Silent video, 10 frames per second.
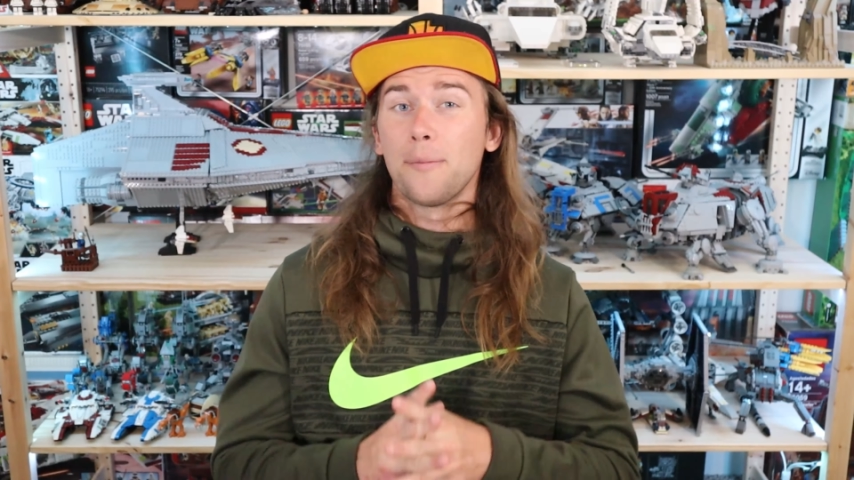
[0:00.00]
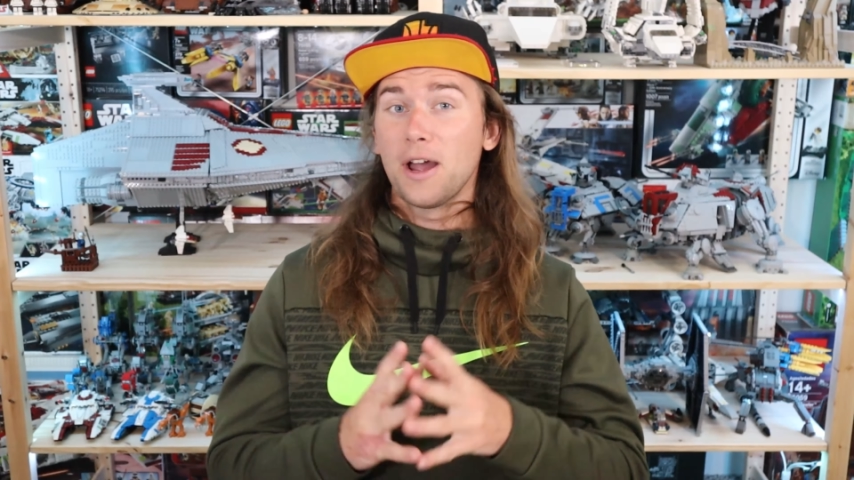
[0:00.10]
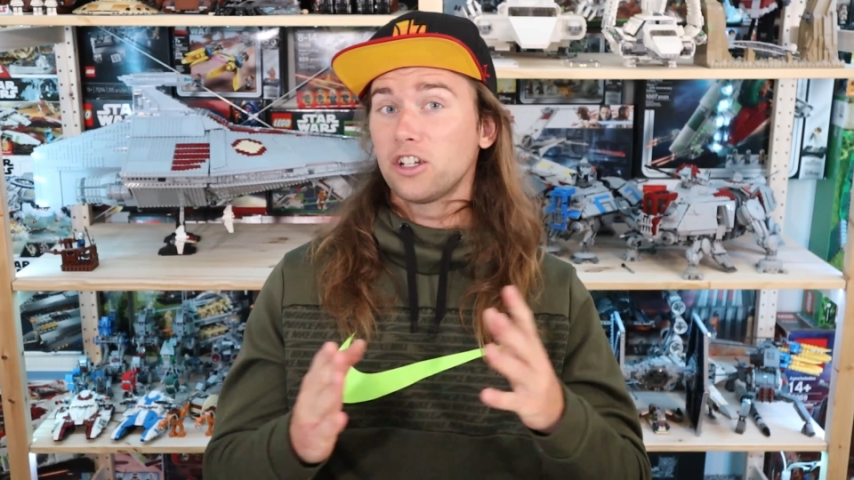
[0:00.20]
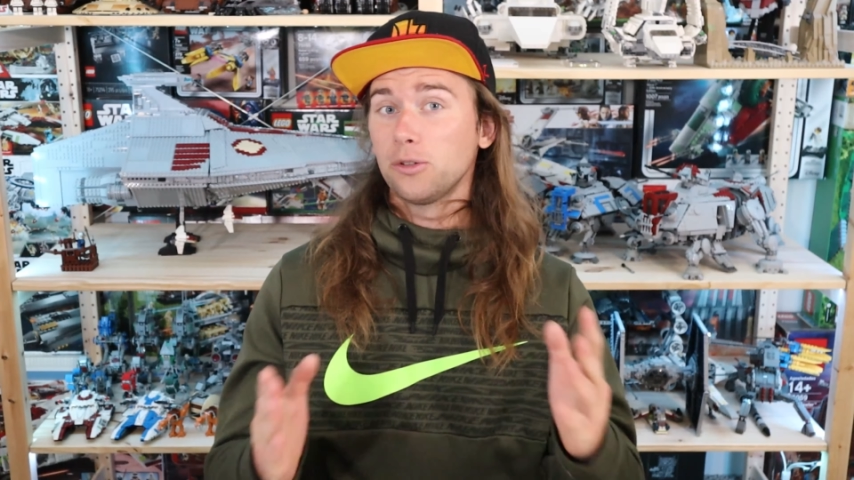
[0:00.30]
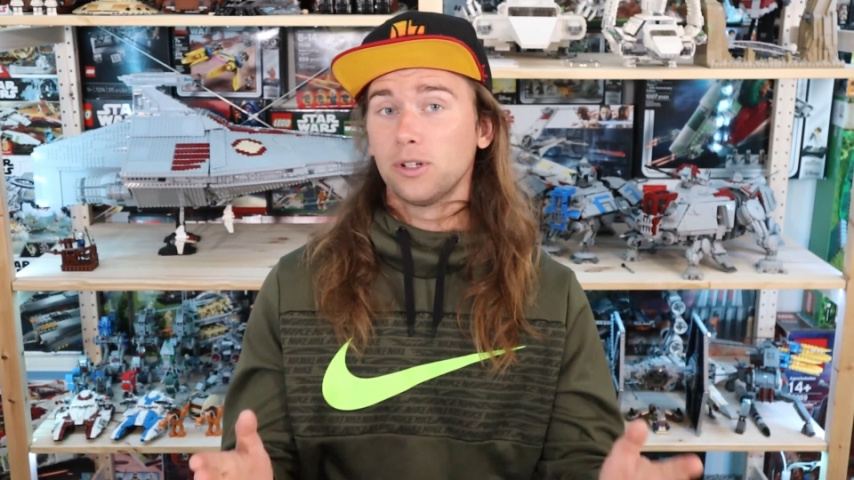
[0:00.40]
I'm
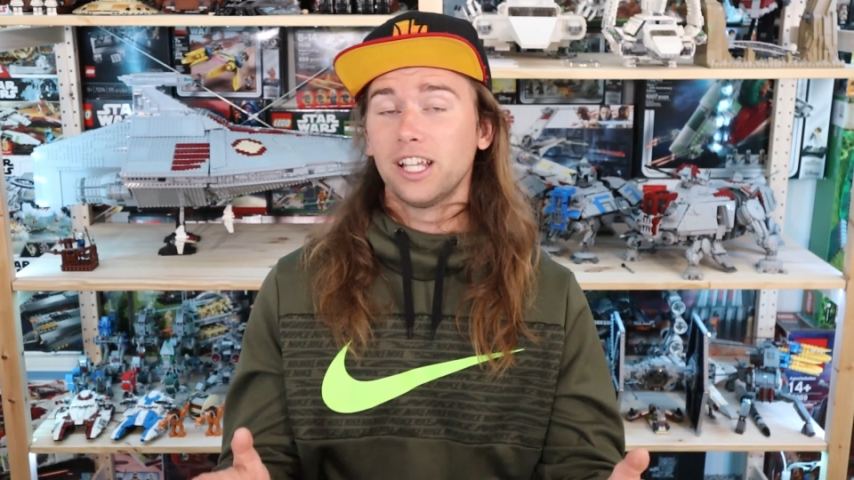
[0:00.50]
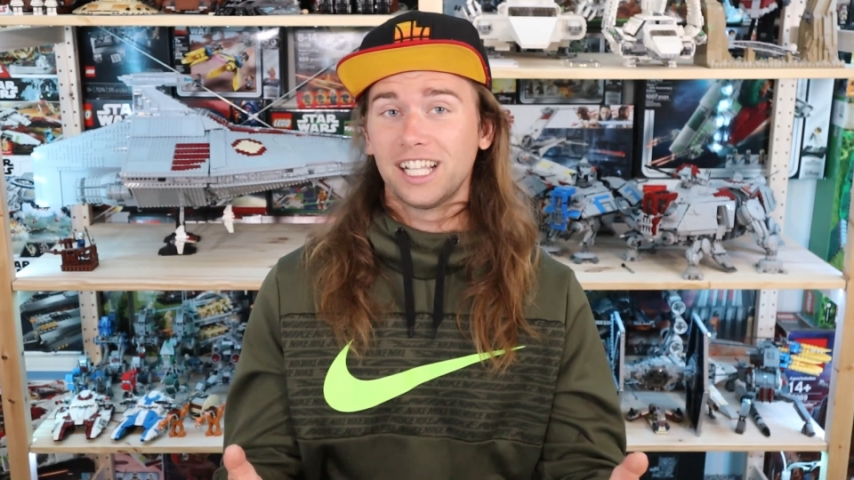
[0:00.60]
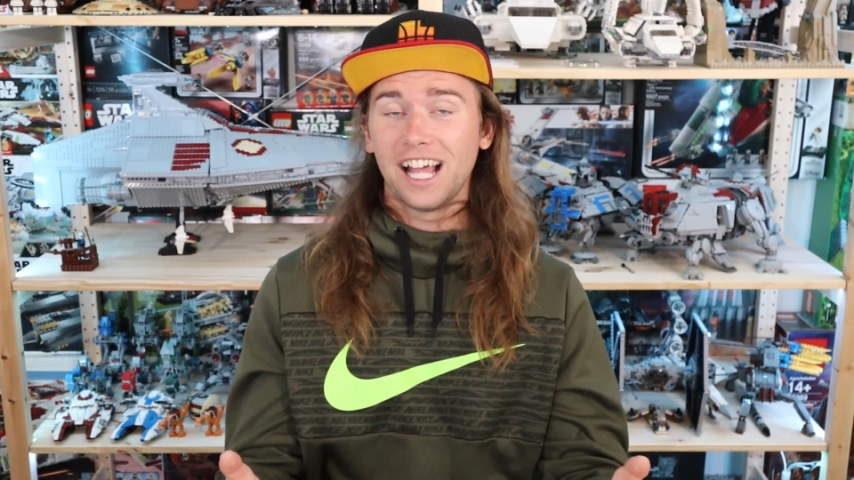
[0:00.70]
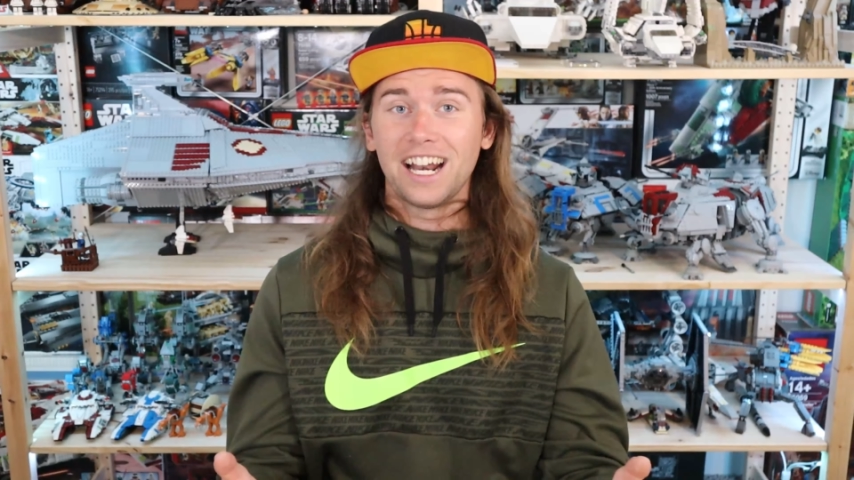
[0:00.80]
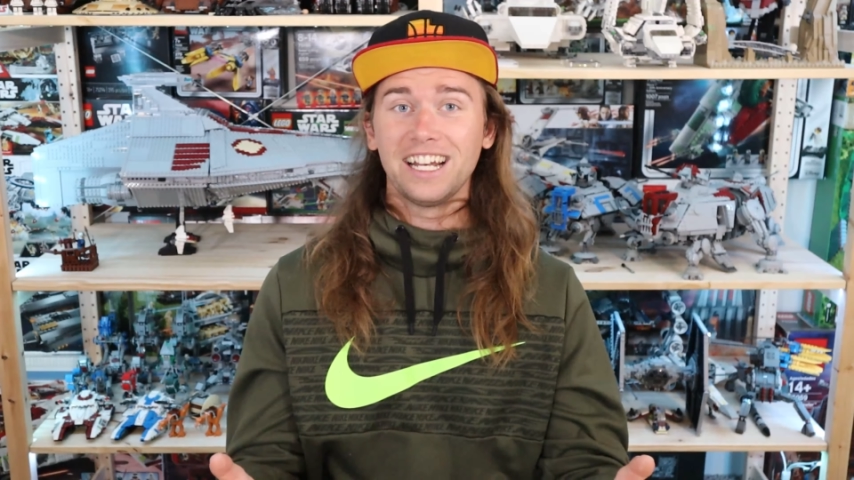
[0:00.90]
actually really
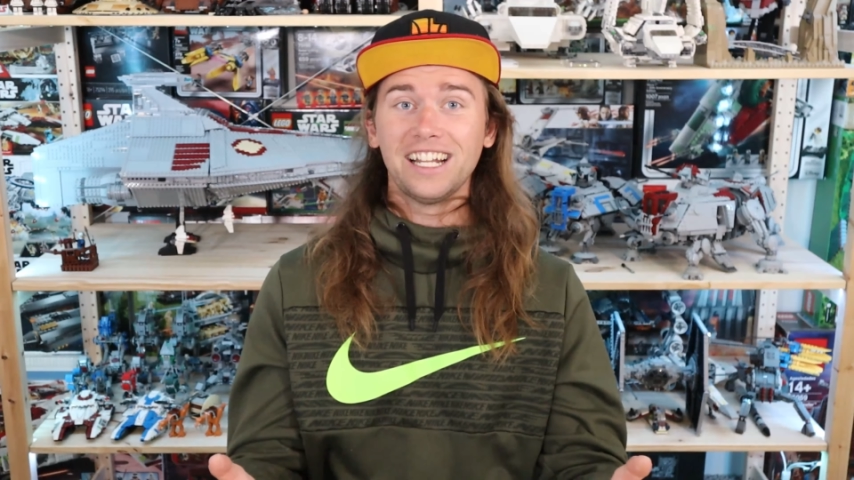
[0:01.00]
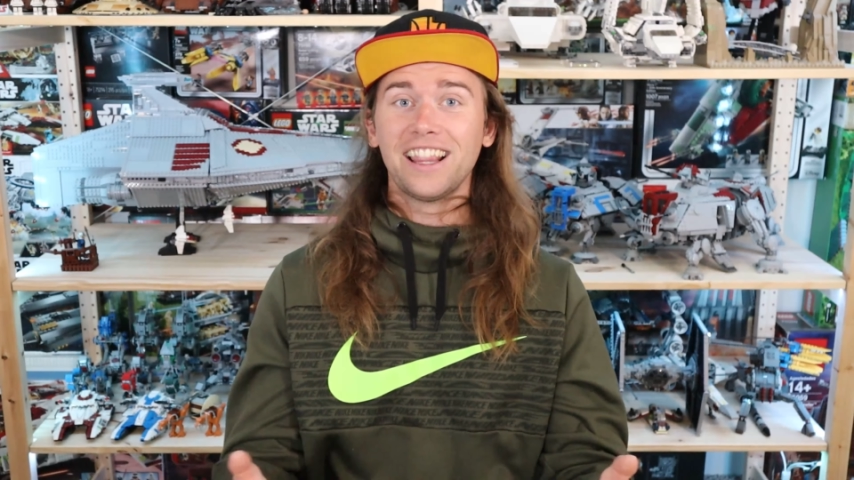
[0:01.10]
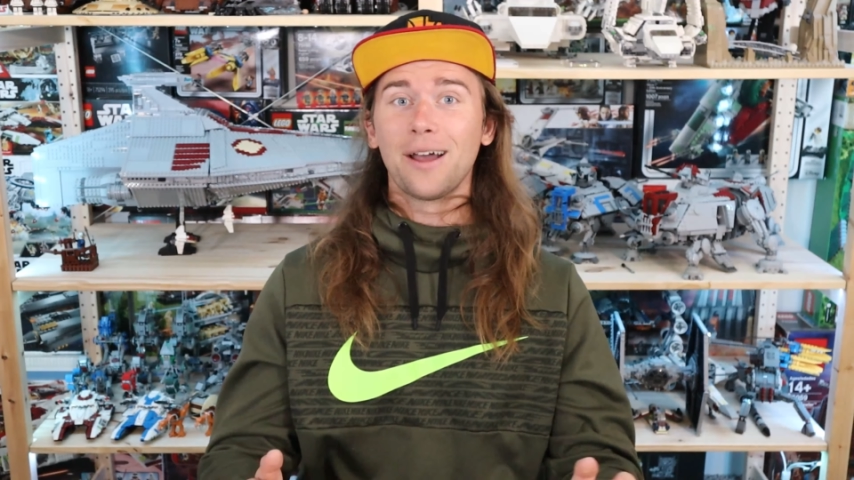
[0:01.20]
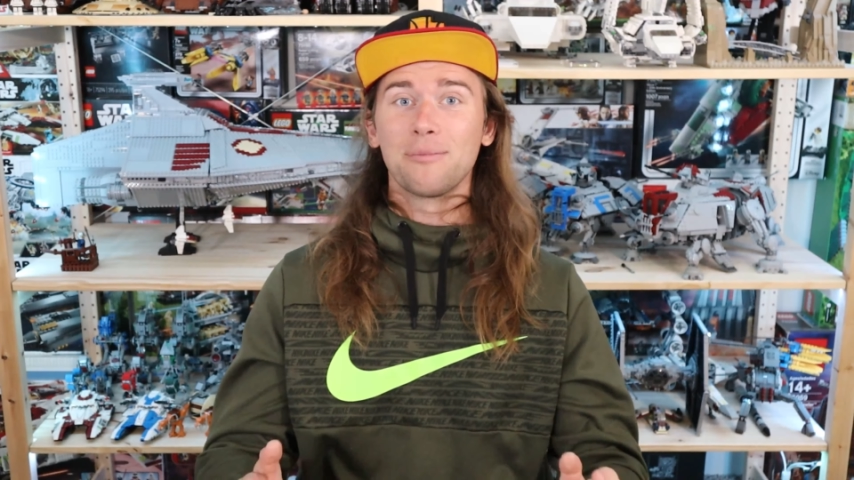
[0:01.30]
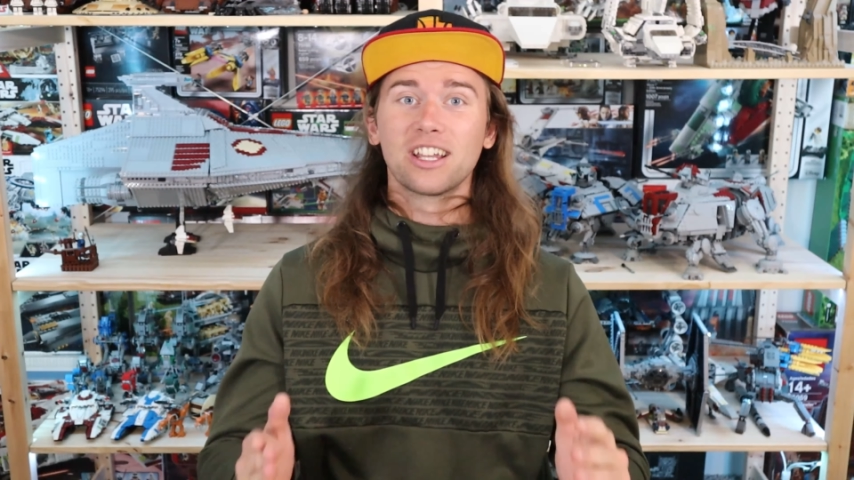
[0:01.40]
glad I did that